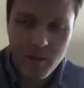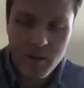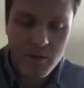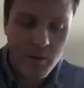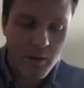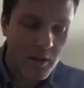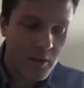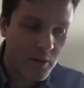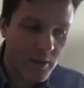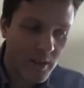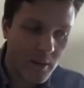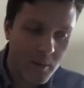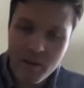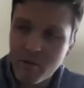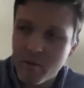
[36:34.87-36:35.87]
that's very
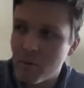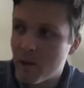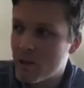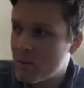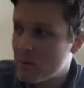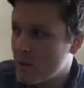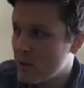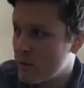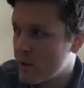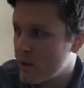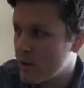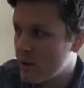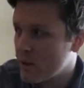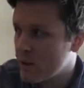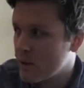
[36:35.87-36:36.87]
interesting. I mean, it reminds me of
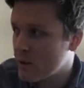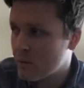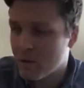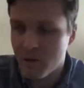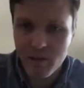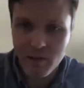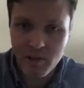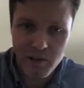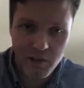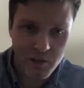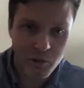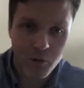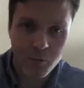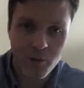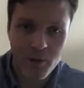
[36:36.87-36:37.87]

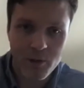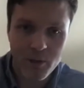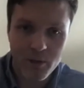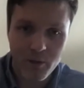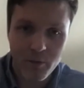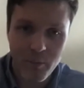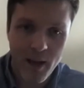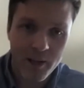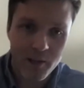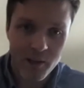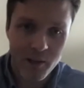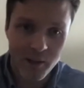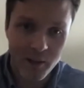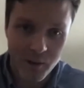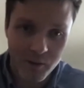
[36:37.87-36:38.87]
statistical process of
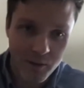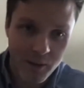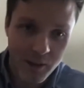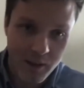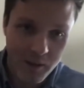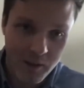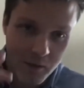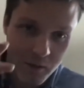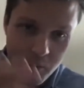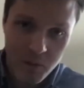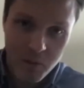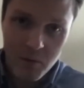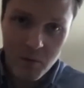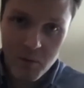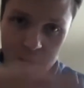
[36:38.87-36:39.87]
matching, of like,
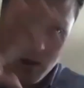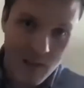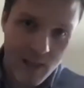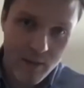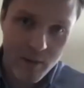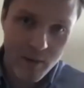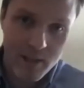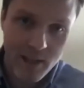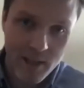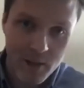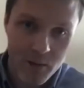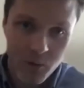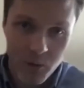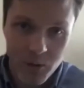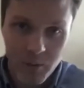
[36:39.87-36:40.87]
gathering a data
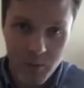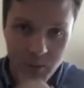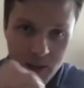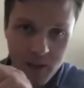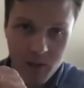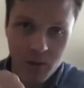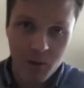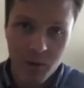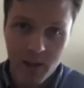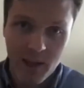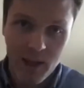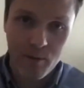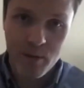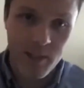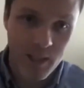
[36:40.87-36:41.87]
source, but making sure
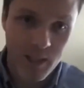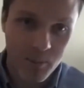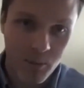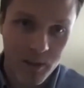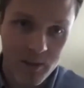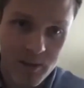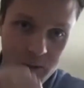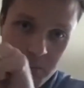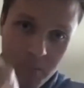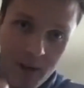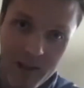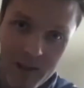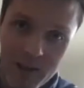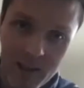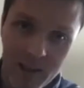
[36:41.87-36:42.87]
that every data point is
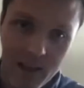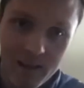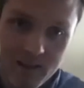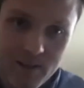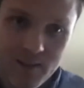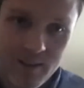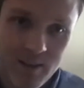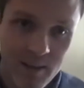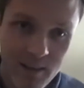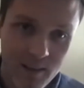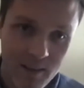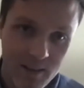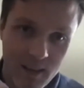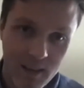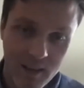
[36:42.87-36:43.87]
matched against
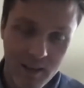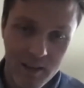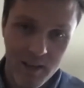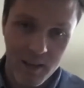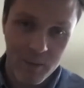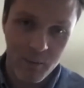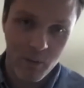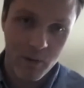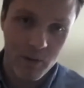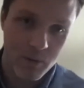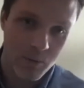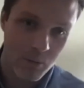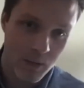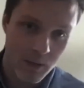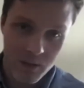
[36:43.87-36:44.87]
another data
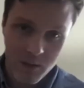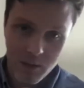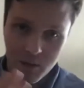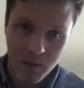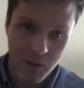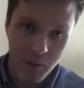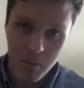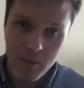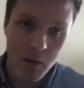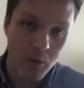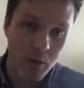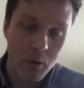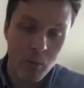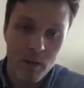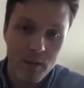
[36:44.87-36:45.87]
point, which, maybe
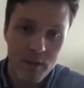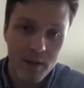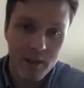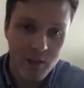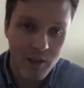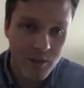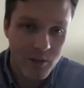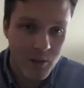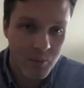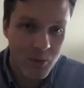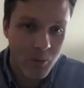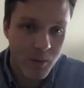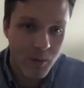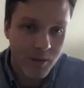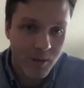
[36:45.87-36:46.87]
only one thing changes
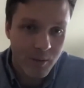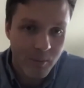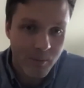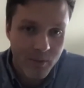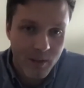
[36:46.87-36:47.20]
between them.